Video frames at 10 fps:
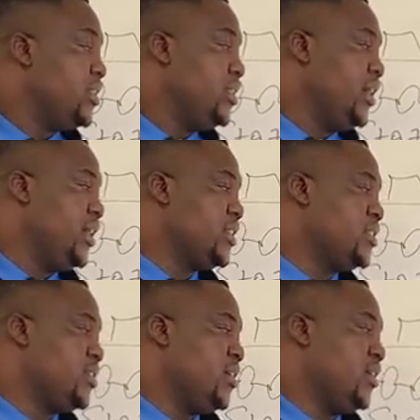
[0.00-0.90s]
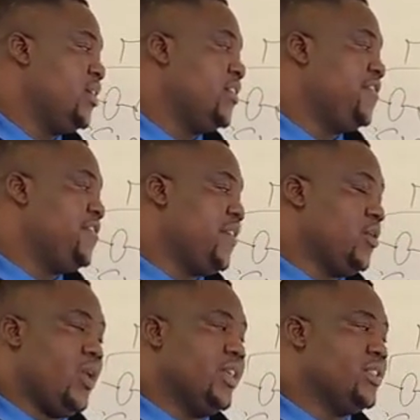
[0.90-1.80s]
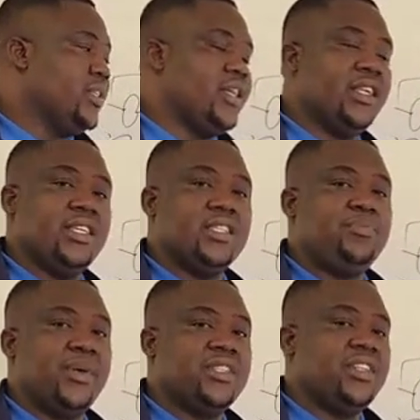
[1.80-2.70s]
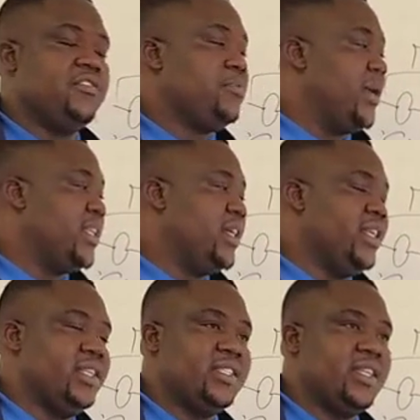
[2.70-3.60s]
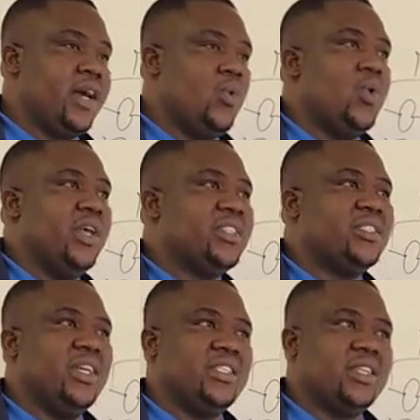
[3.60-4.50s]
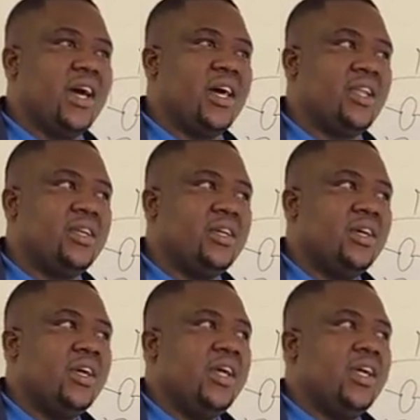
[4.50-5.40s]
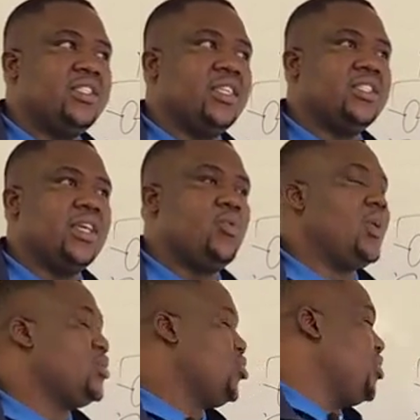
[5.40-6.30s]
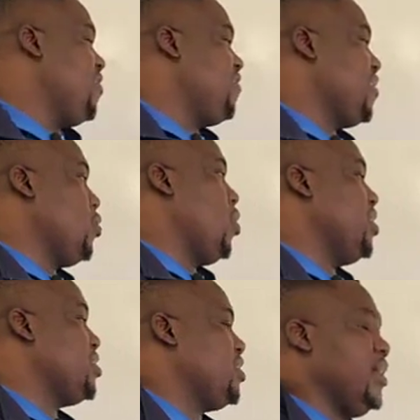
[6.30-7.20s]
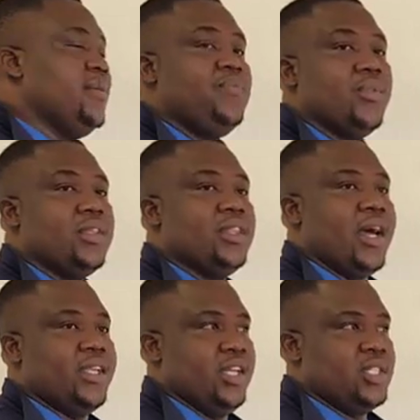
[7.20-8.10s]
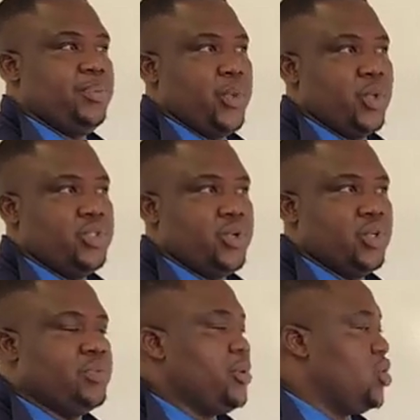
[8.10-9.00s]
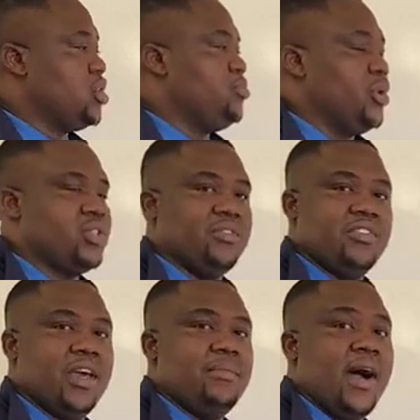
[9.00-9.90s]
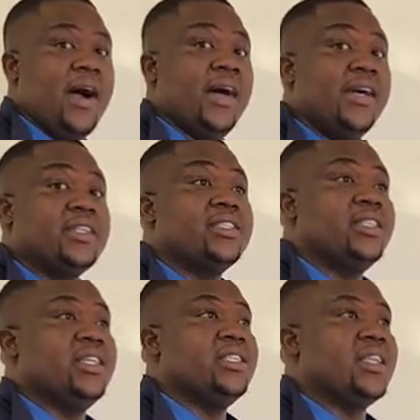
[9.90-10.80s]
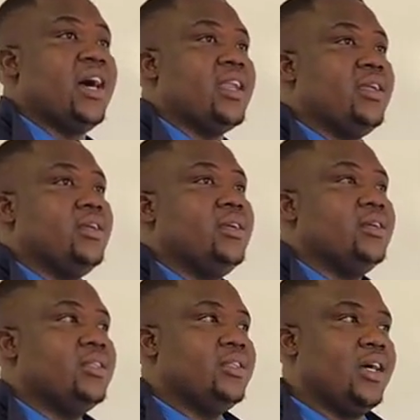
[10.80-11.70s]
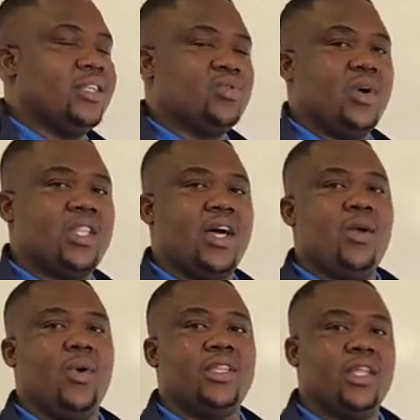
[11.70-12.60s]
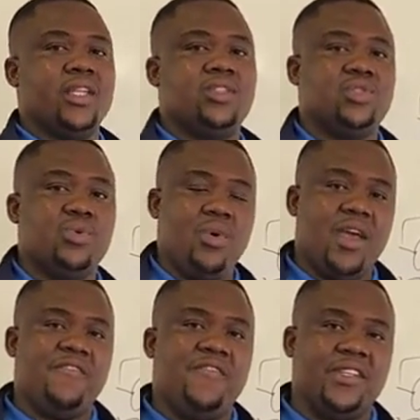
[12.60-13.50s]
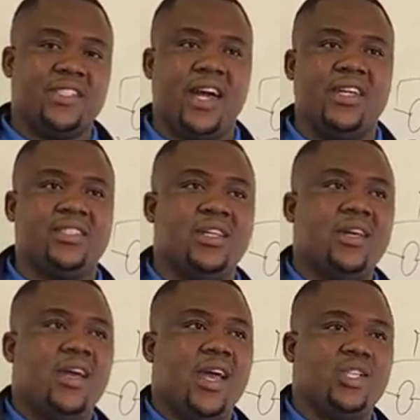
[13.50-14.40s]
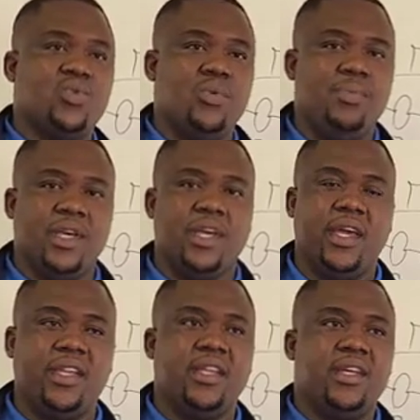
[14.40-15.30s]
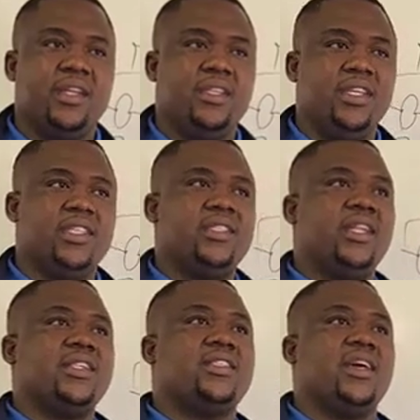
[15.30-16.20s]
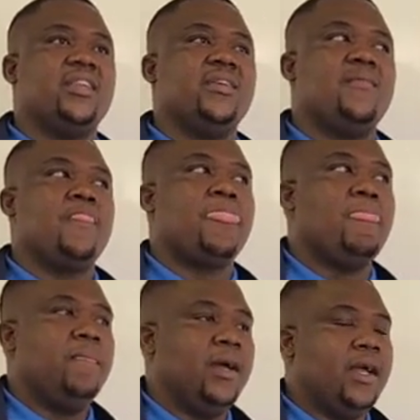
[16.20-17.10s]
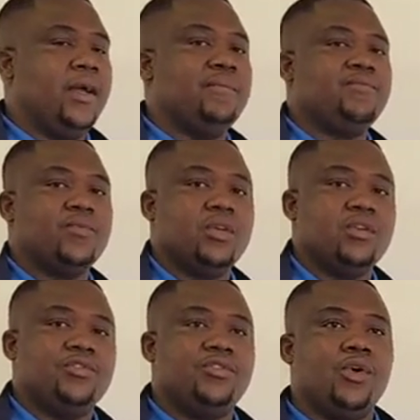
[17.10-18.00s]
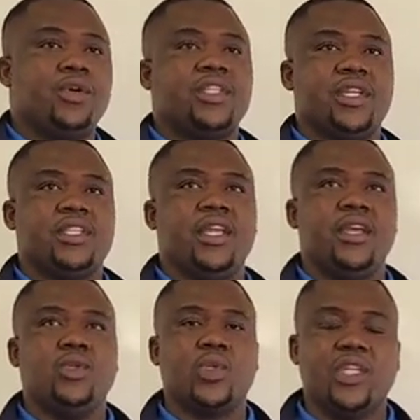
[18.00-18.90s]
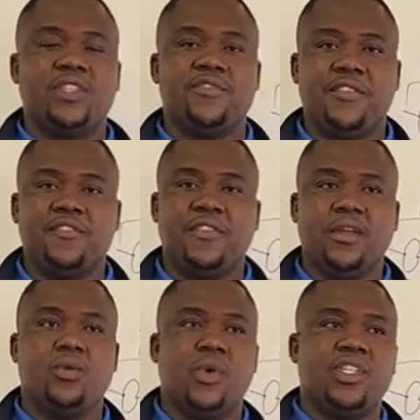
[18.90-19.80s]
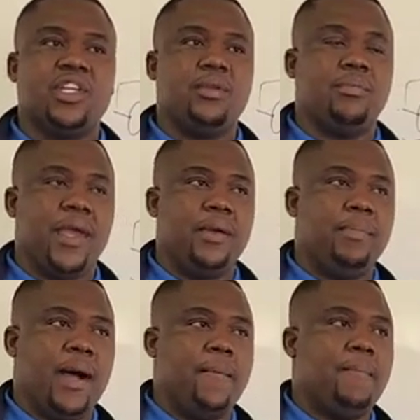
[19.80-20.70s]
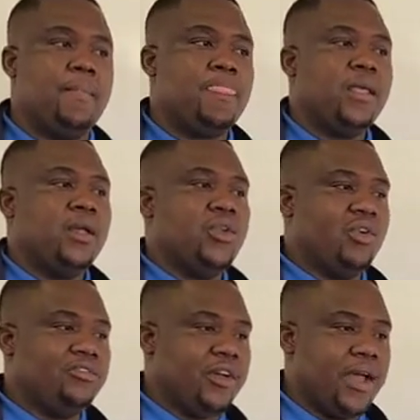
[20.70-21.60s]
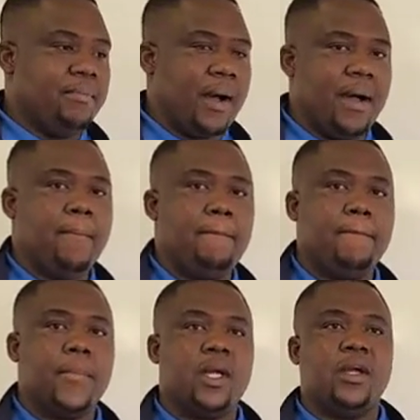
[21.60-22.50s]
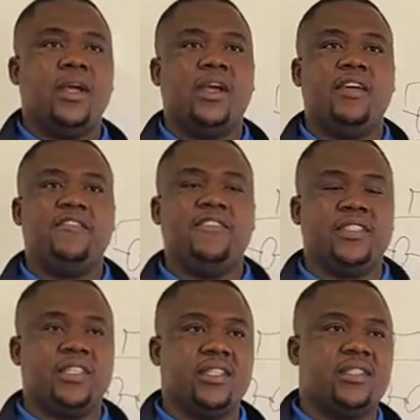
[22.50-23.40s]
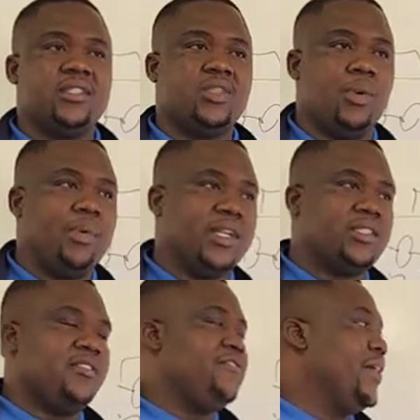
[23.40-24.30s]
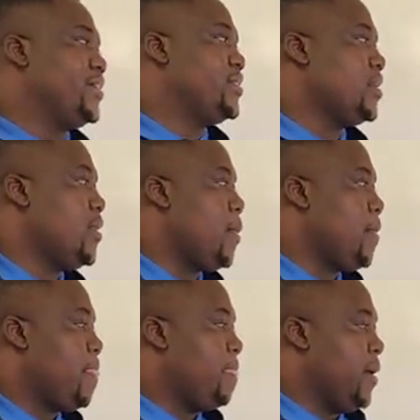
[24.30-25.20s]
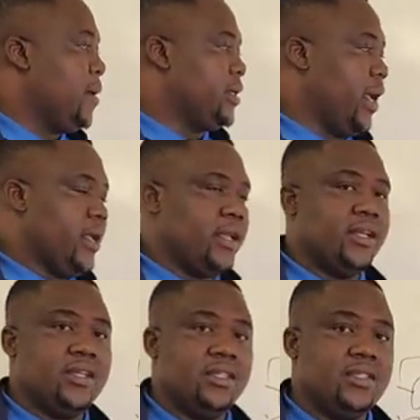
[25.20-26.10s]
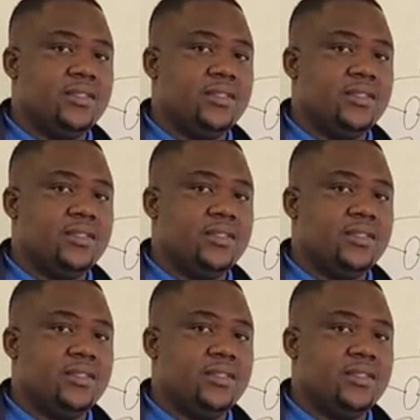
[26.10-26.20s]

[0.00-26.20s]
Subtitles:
This frequency that is perceived by the listener who is stationary, it is equal to the frequency that is produced because both of them are stationary. That's what I wanted to emphasize as we begin this lesson for treating 2015 question paper, November, physics, Doppler's effect. Okay,